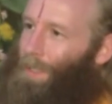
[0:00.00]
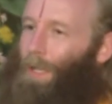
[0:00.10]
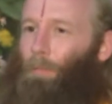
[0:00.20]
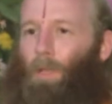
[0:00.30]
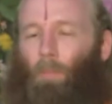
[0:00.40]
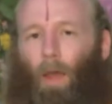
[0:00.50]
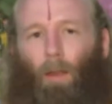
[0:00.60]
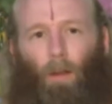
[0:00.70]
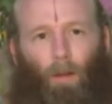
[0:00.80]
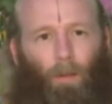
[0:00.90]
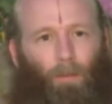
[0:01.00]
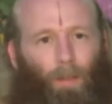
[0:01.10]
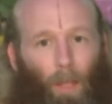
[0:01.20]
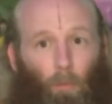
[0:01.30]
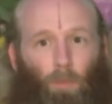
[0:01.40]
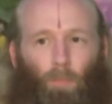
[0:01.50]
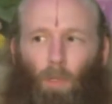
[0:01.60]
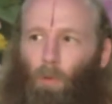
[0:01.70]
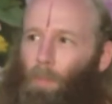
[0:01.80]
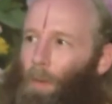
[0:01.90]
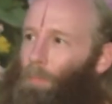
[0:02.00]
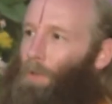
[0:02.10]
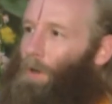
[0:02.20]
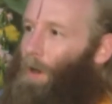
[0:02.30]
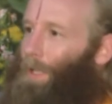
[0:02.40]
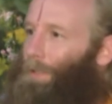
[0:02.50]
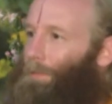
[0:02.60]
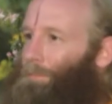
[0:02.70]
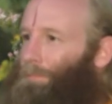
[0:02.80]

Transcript: name in my heart, helps me remember God.